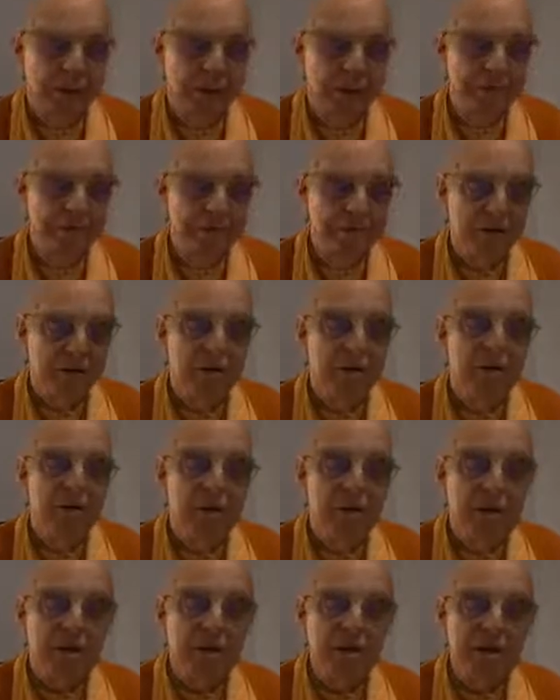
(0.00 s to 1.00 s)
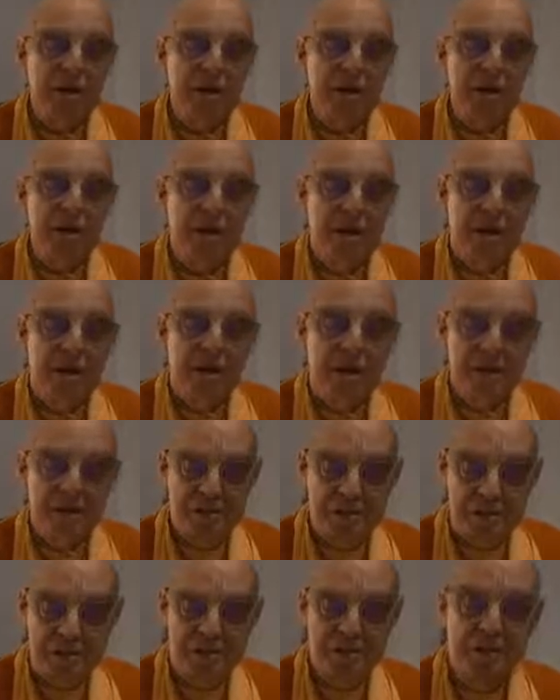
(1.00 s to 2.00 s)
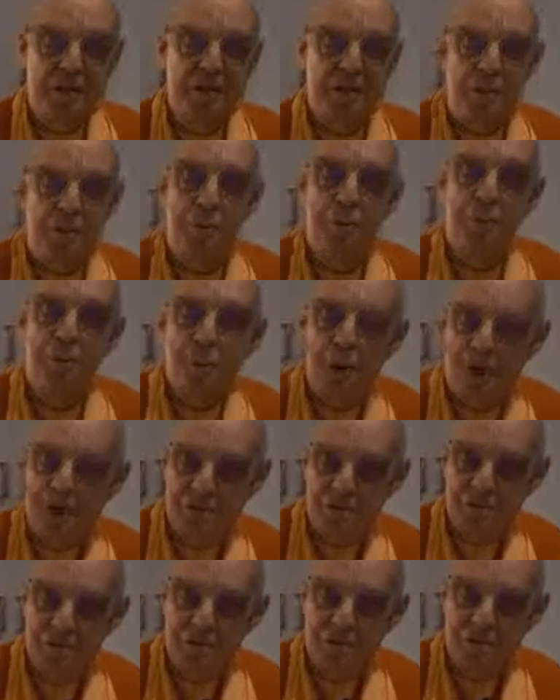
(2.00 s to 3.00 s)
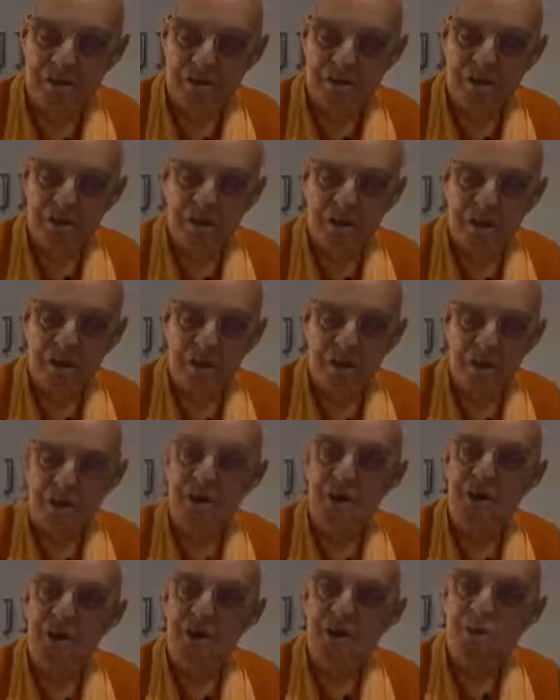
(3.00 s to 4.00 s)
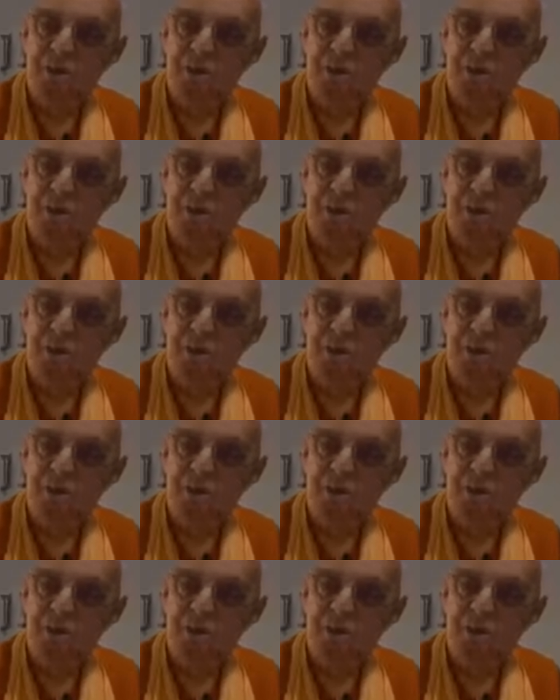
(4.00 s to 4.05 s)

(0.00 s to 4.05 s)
Whenever I am hungry, I shall suck your breast and drink your